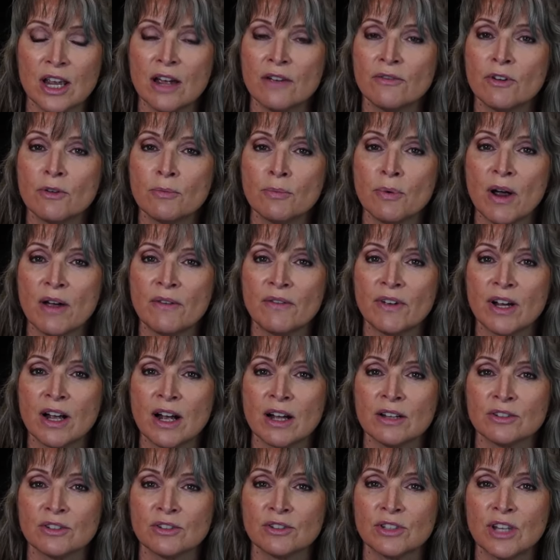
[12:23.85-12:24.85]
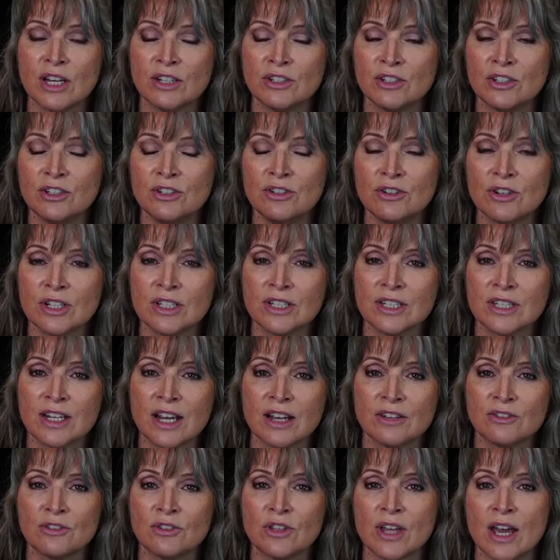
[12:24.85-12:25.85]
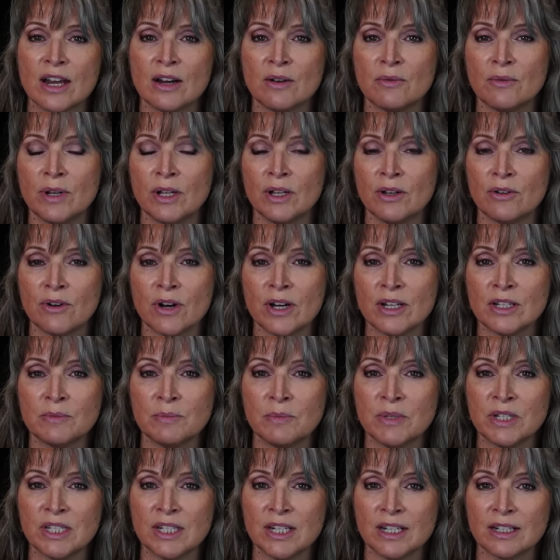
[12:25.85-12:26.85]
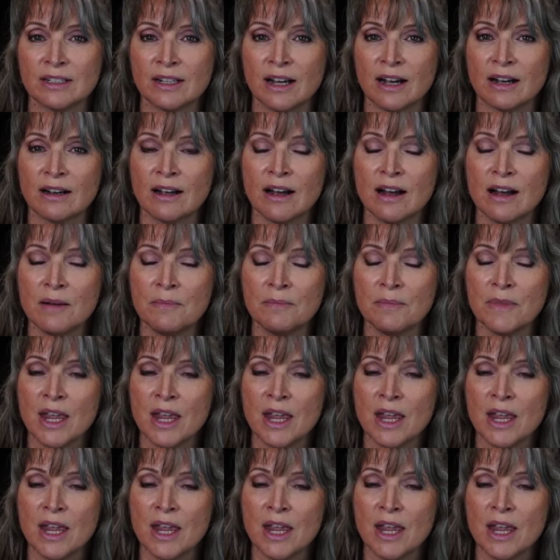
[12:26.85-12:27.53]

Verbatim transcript: For private consultation, you can schedule that at willowgracemystik.com.